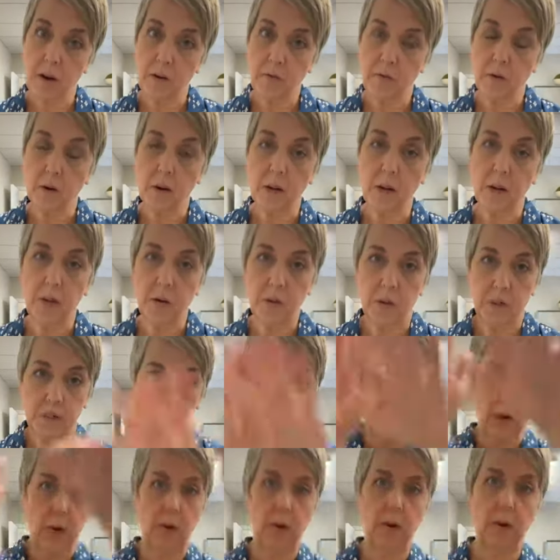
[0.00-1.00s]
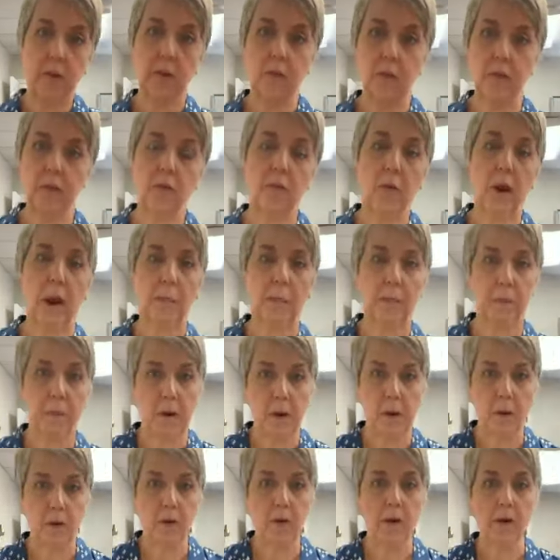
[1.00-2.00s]
If you're going to do a decorative framed
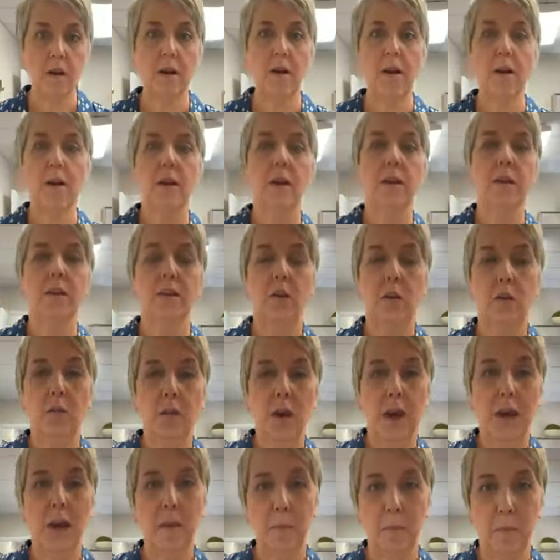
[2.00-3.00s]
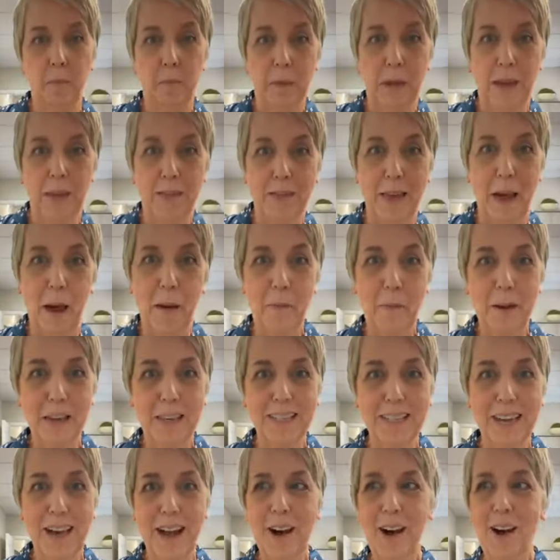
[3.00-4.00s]
mirror, you've got to get that
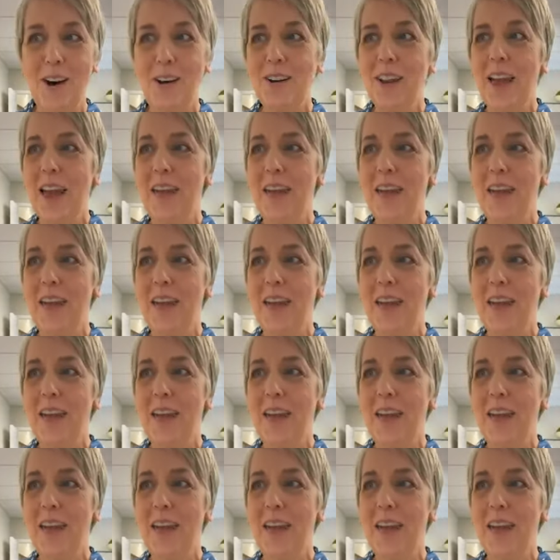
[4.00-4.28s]
picked out.